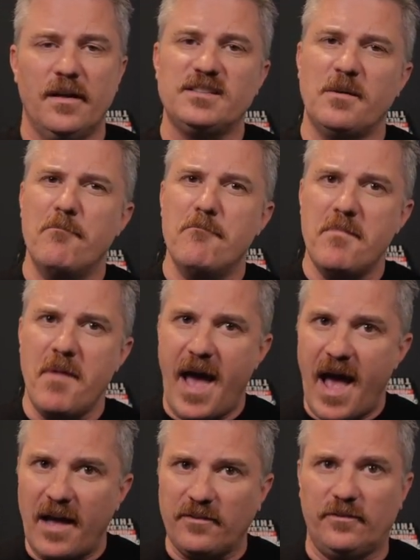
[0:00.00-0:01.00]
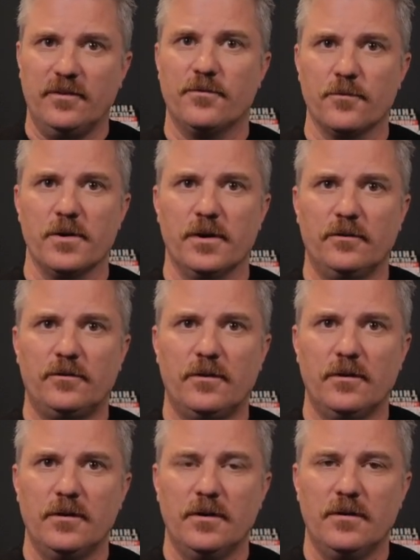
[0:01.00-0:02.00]
That's a massive risk
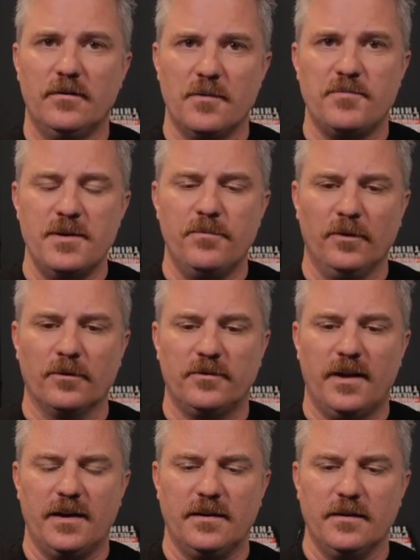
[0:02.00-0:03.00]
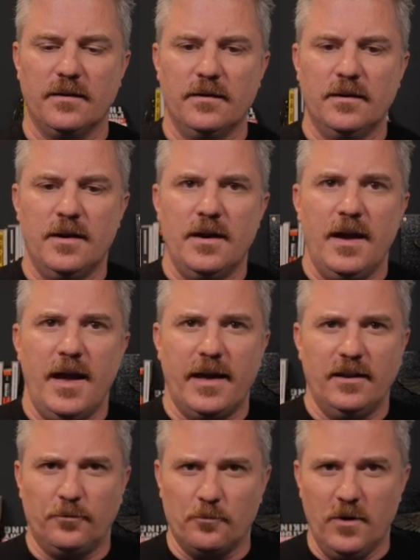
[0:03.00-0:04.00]
that people are taking.
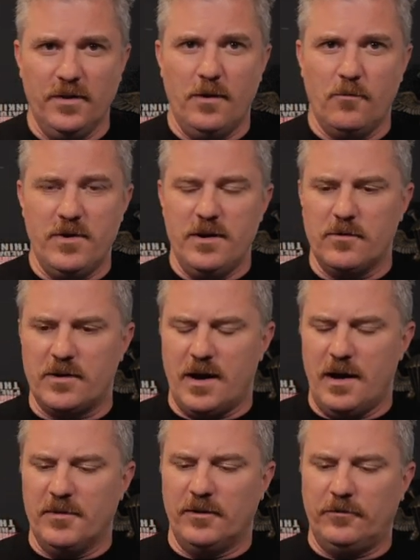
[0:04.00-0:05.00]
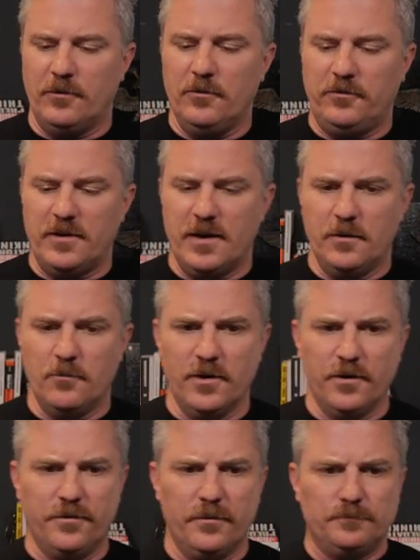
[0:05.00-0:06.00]
And it's one that we don't common associate
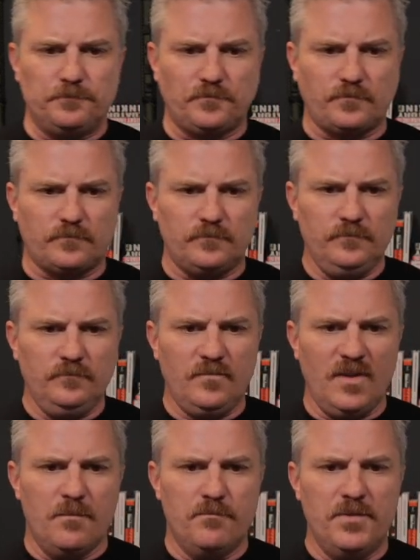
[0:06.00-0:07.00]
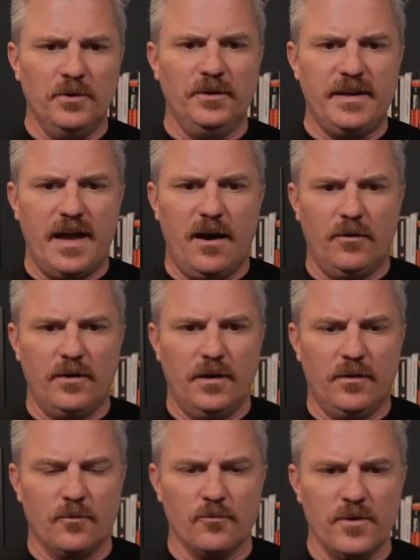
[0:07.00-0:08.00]
with building out
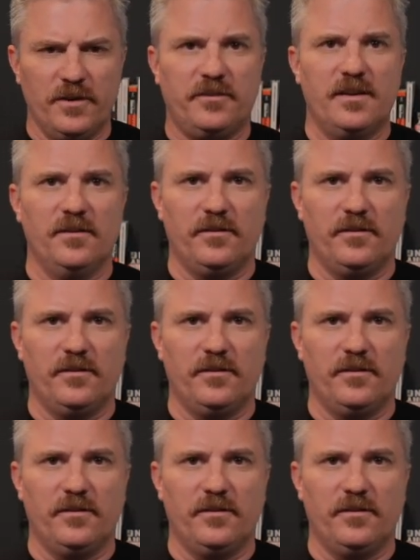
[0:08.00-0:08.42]
risk